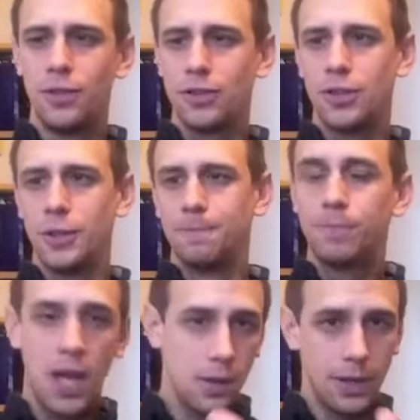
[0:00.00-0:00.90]
looks good.
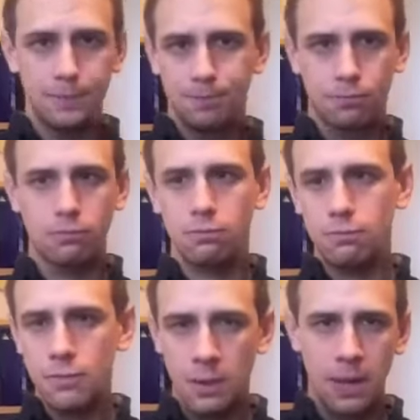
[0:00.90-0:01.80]
Anyway,
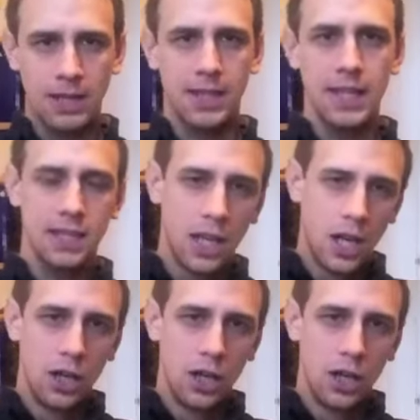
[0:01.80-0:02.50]
back to this.